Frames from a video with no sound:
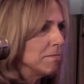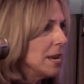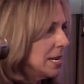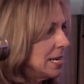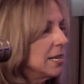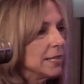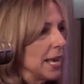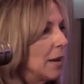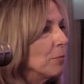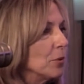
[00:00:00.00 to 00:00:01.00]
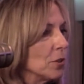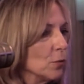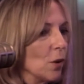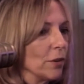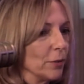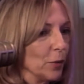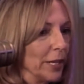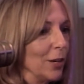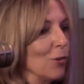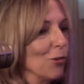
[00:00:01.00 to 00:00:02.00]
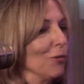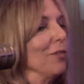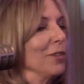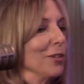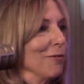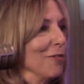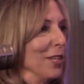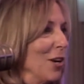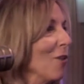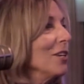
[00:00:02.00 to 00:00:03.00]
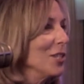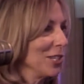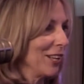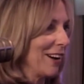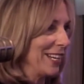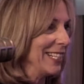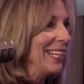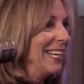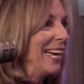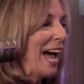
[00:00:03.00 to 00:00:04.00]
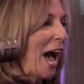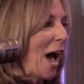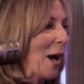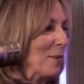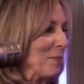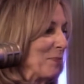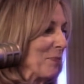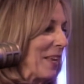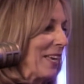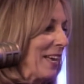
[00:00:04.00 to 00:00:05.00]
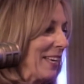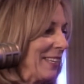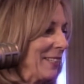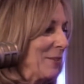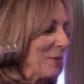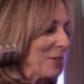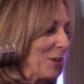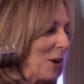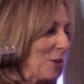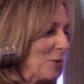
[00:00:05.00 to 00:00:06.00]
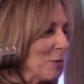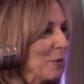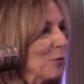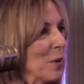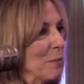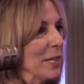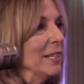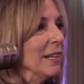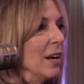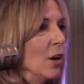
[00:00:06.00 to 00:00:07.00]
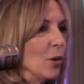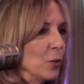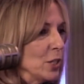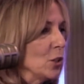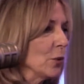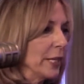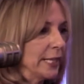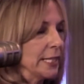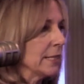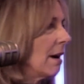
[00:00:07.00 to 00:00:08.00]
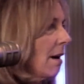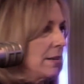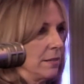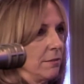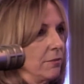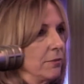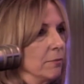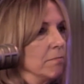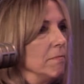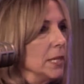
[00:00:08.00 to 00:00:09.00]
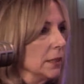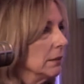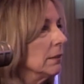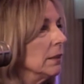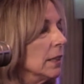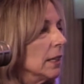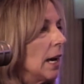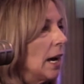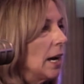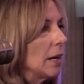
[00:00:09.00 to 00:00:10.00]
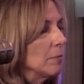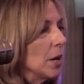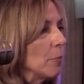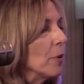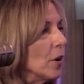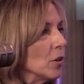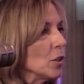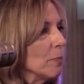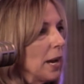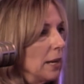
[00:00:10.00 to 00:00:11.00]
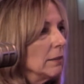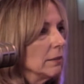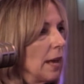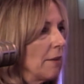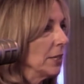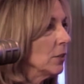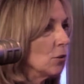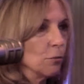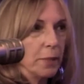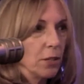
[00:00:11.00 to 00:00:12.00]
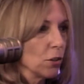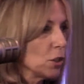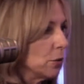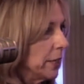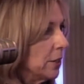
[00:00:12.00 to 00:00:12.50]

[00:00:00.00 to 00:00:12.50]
was many examples of what we call the the orange line. Um, a, group of women who were doing this kind of middle um, approach, but having it all, but not